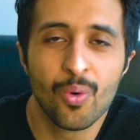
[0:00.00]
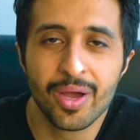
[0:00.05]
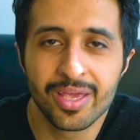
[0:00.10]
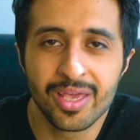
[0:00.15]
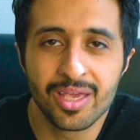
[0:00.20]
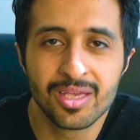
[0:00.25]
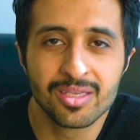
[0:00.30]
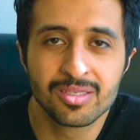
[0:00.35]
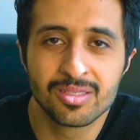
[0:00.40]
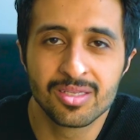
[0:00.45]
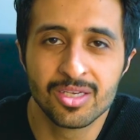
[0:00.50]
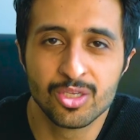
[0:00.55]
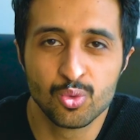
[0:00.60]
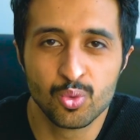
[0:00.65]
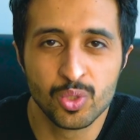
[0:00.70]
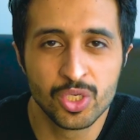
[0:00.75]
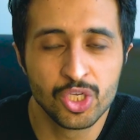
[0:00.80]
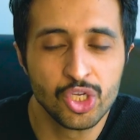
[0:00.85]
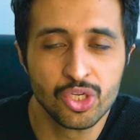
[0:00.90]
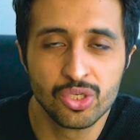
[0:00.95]
against his
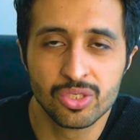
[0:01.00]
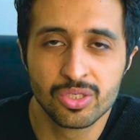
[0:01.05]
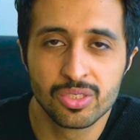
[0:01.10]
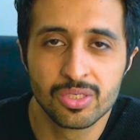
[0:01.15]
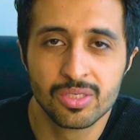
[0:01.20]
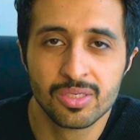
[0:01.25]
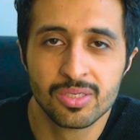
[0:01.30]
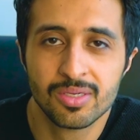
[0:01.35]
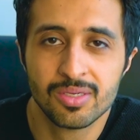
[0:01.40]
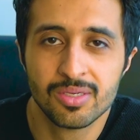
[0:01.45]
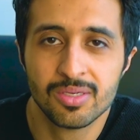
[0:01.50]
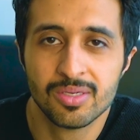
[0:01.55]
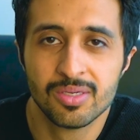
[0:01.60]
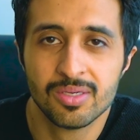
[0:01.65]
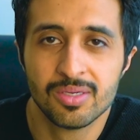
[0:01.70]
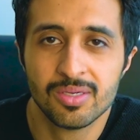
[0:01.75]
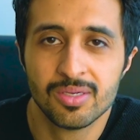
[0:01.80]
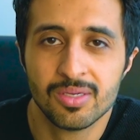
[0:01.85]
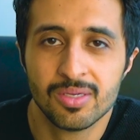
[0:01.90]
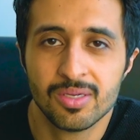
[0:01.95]
wishes.
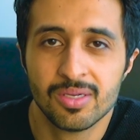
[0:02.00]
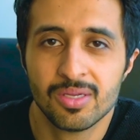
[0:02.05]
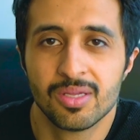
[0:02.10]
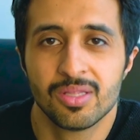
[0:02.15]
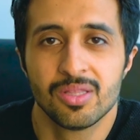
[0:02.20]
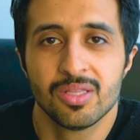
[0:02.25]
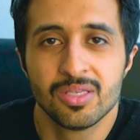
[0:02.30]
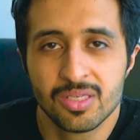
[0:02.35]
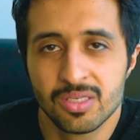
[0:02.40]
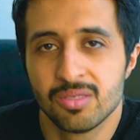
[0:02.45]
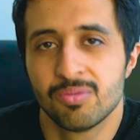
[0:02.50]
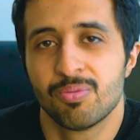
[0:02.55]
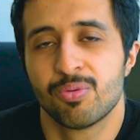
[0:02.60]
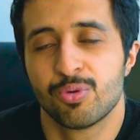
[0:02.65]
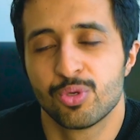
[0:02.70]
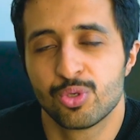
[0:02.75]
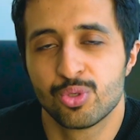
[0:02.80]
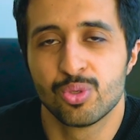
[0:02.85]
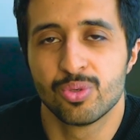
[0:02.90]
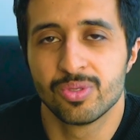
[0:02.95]
This is for
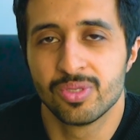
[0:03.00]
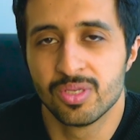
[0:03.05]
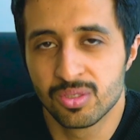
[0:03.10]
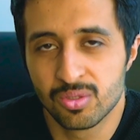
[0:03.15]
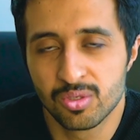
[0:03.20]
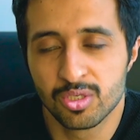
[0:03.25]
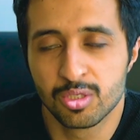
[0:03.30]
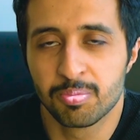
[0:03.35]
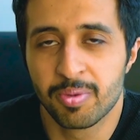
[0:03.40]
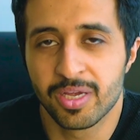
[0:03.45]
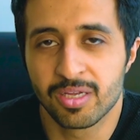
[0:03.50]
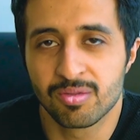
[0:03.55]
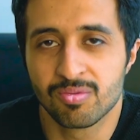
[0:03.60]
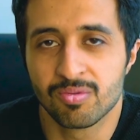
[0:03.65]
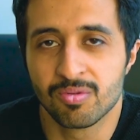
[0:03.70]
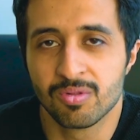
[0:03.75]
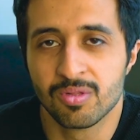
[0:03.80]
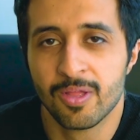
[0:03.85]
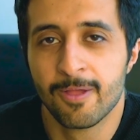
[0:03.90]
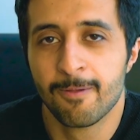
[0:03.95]
sure
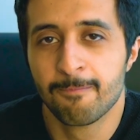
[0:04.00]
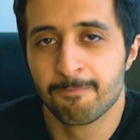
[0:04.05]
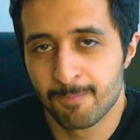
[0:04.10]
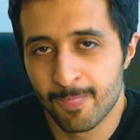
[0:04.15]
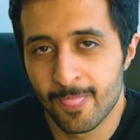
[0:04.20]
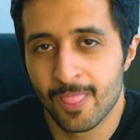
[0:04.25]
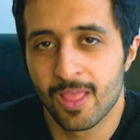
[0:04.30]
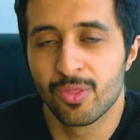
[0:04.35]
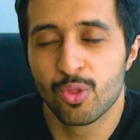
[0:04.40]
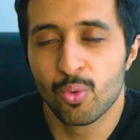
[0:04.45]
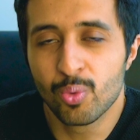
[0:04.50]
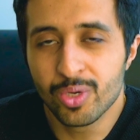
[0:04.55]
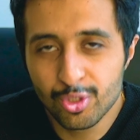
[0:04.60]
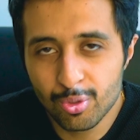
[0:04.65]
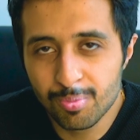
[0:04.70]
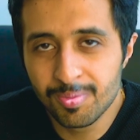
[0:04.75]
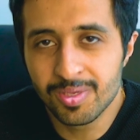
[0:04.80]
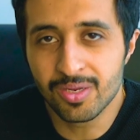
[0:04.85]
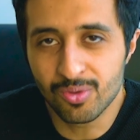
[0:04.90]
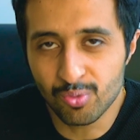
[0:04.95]
disrespectful. And the way to
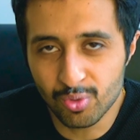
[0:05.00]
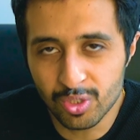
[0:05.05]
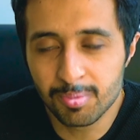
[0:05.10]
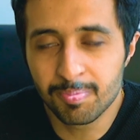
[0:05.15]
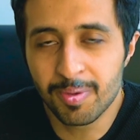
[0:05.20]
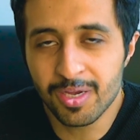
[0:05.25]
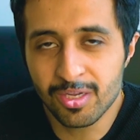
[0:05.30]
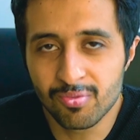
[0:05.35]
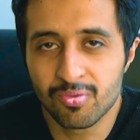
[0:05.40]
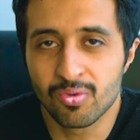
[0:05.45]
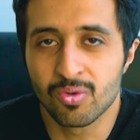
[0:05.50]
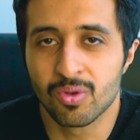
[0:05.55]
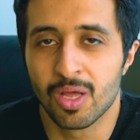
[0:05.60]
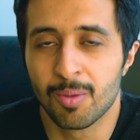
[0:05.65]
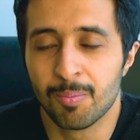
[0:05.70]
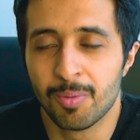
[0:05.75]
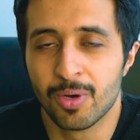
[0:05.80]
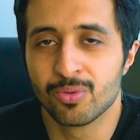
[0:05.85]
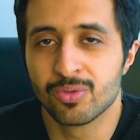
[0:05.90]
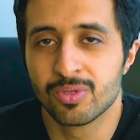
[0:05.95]
be respectful
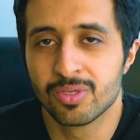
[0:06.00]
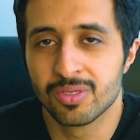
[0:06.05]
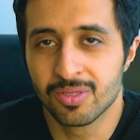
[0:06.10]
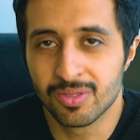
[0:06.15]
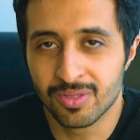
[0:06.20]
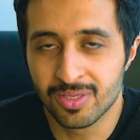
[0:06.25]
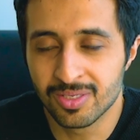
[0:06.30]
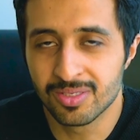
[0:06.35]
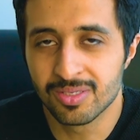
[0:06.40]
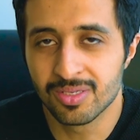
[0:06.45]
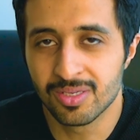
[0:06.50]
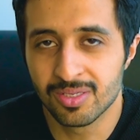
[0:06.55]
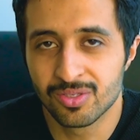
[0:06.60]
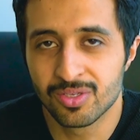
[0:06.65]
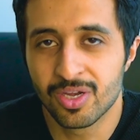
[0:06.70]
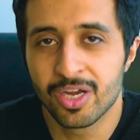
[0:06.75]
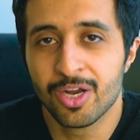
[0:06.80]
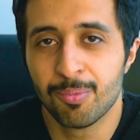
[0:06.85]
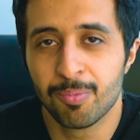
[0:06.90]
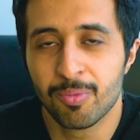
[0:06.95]
about this
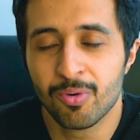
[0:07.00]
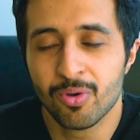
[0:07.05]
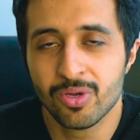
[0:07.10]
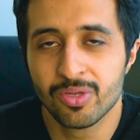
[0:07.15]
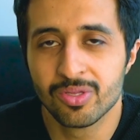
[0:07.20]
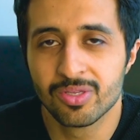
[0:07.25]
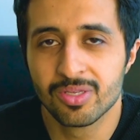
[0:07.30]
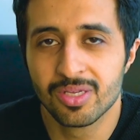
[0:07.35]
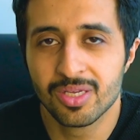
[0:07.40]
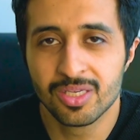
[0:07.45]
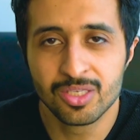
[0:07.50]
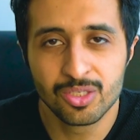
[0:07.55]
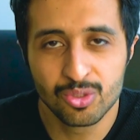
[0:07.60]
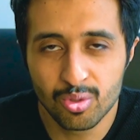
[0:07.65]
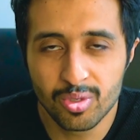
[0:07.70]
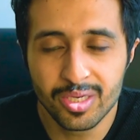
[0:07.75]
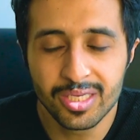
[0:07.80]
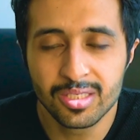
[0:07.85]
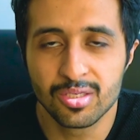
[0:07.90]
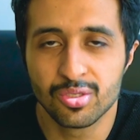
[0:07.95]
entire point is to
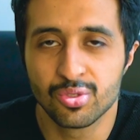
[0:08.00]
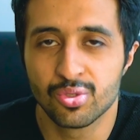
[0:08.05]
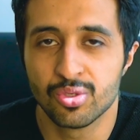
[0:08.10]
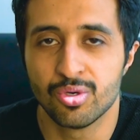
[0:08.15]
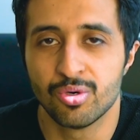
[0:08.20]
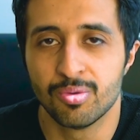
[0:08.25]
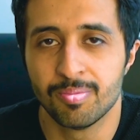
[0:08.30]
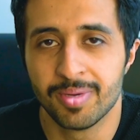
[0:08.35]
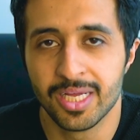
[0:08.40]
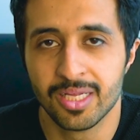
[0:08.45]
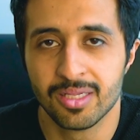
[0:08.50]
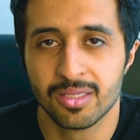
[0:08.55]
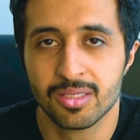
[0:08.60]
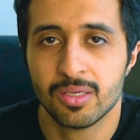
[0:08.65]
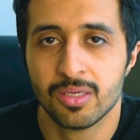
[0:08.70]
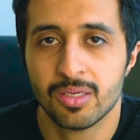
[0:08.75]
listen to your man.